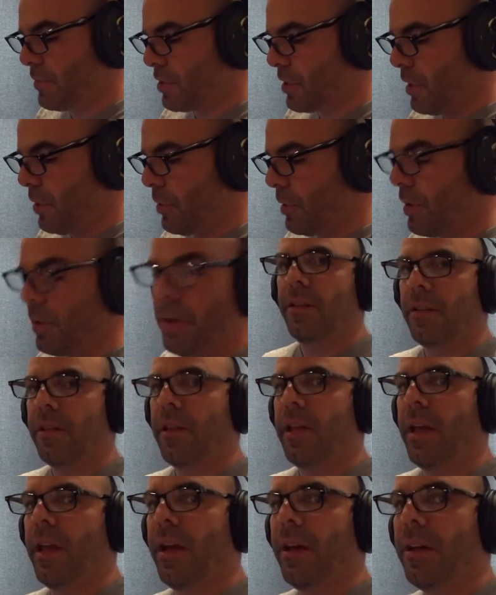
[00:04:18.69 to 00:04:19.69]
Slower.
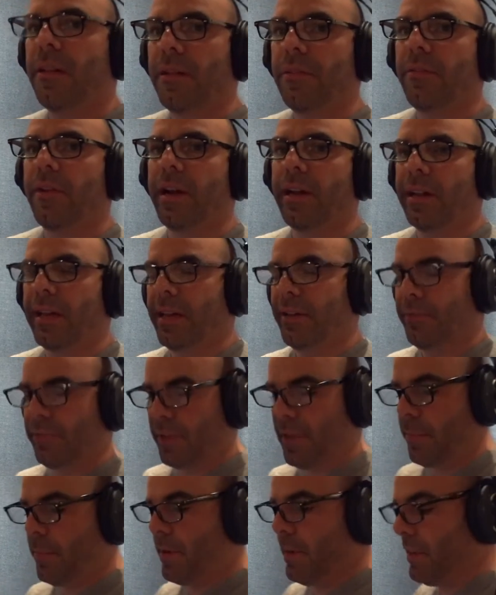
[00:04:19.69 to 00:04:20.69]
Yeah. Right. Like I've
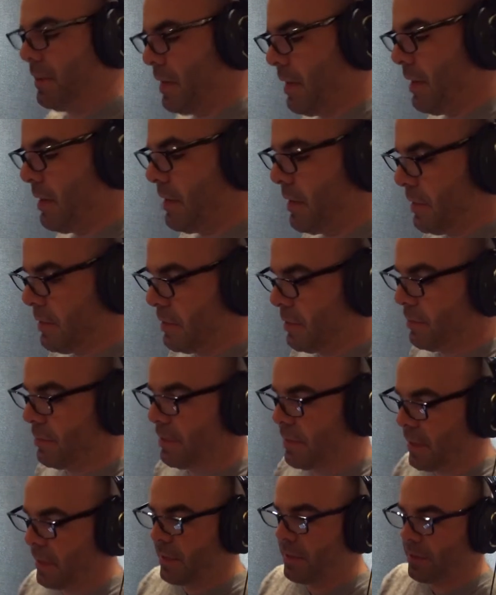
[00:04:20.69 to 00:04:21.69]
got my hand on the
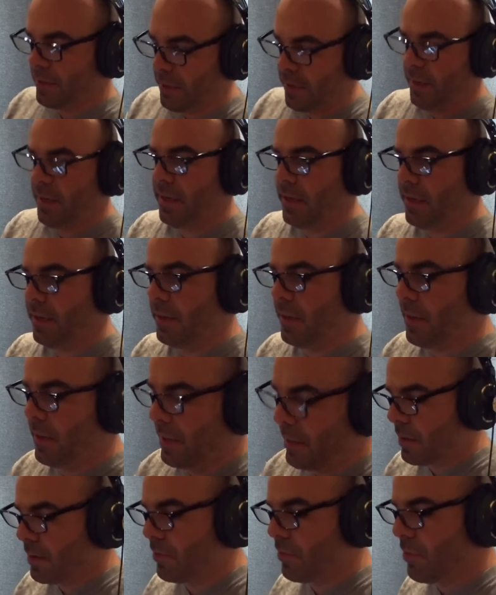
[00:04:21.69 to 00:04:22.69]
guy's knee.
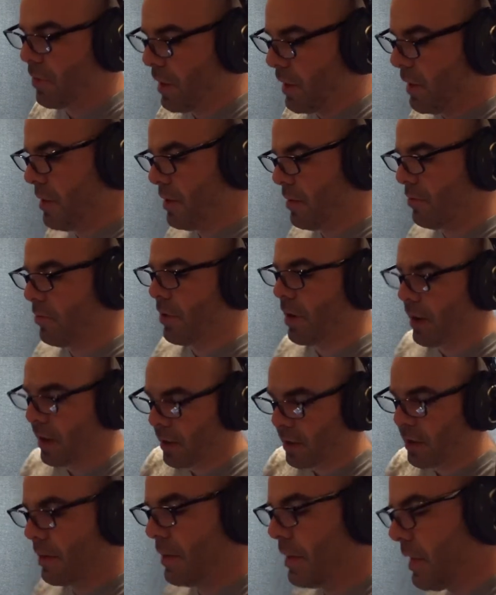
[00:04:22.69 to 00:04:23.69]
Like, right.
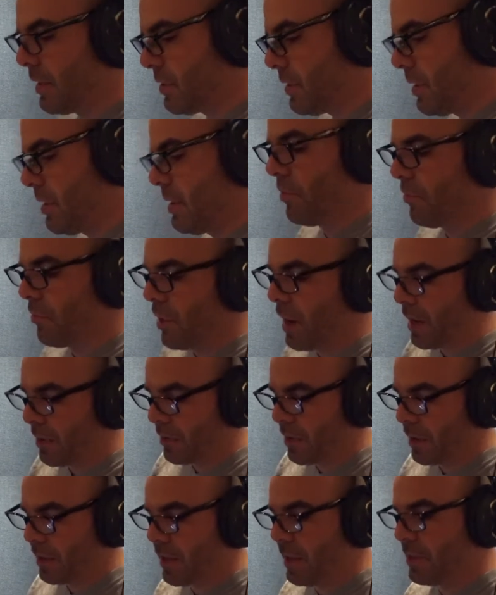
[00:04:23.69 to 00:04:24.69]
Gotcha.
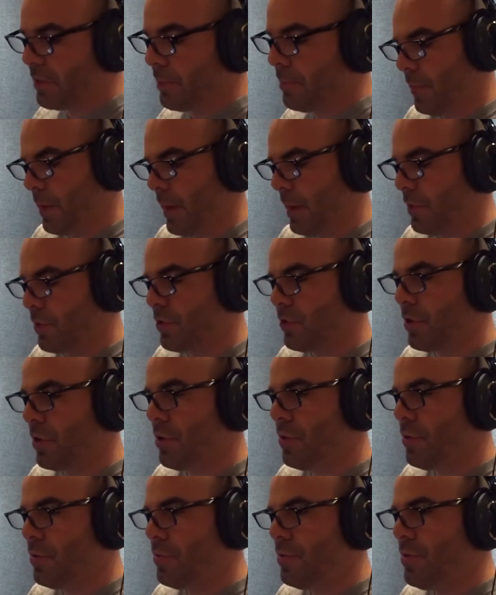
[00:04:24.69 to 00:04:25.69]
Right. Gotcha. And
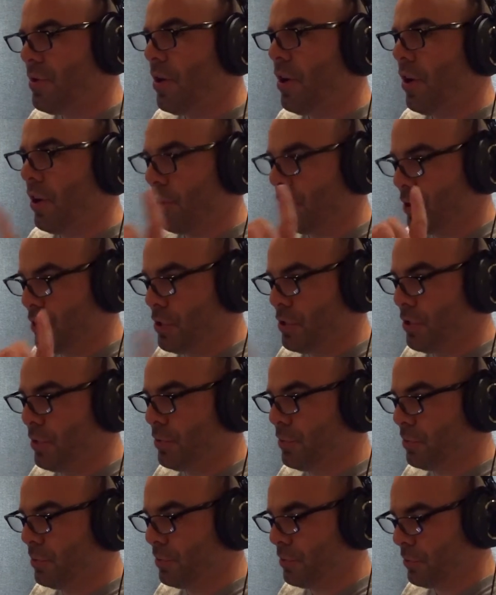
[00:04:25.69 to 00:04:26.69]
so are
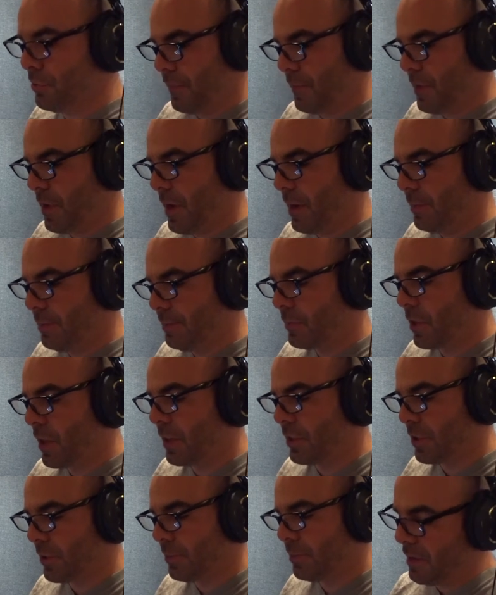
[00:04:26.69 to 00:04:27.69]
you. Yep.
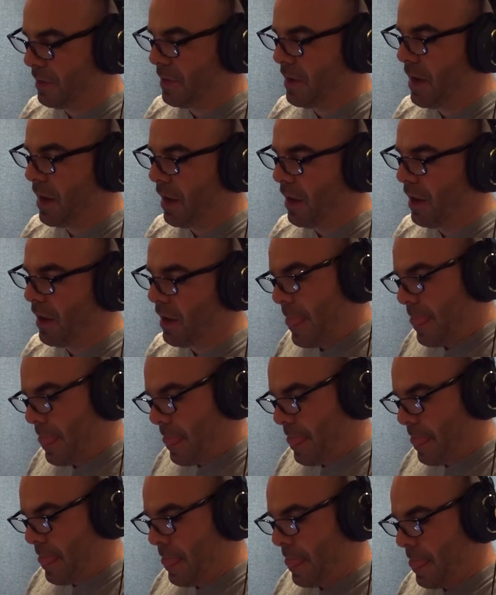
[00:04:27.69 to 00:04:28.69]
Gotcha. Yeah.
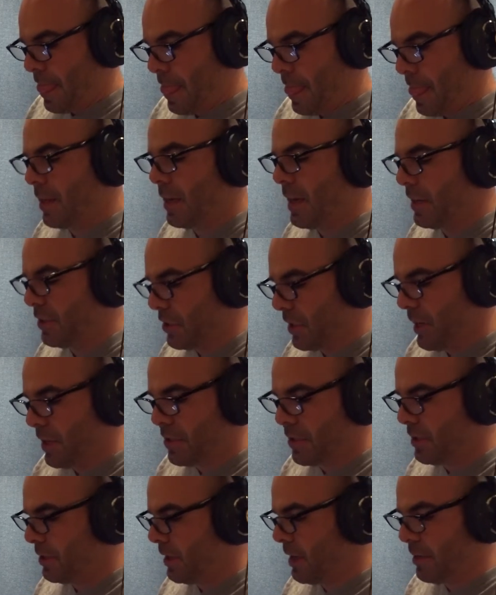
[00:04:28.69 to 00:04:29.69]
Mm-hmm.
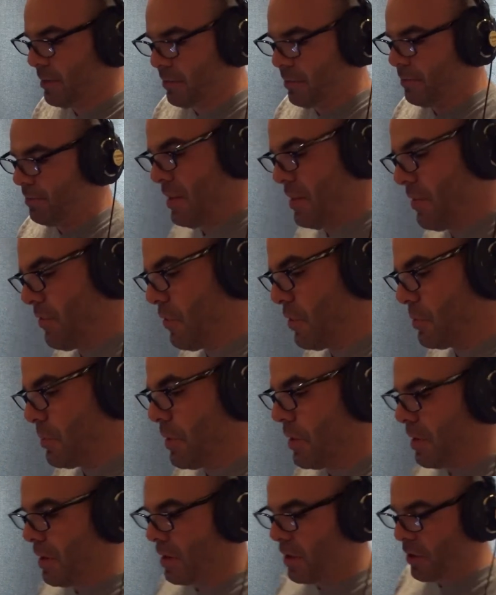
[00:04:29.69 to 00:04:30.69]
Gotcha. Yeah. The first
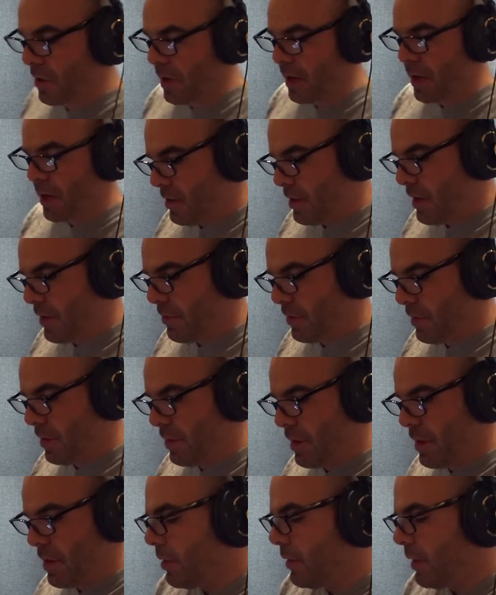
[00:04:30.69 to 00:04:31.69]
part? Okay.
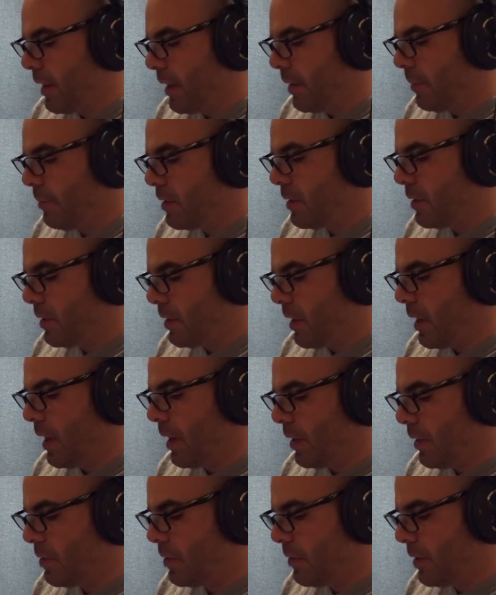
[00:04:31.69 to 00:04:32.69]
Definitely. Okay.
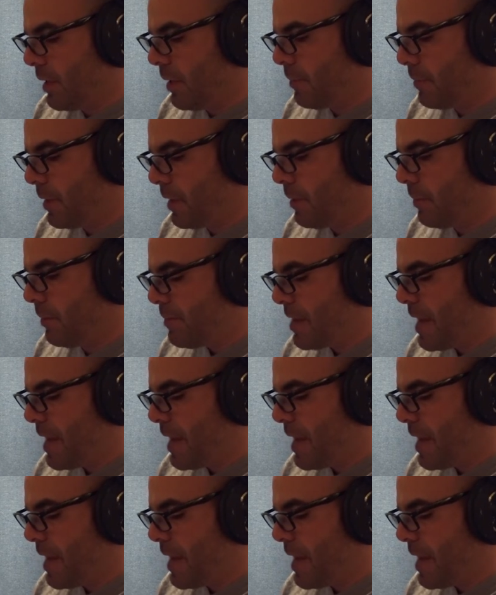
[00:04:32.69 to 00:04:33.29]
Yeah. Yep.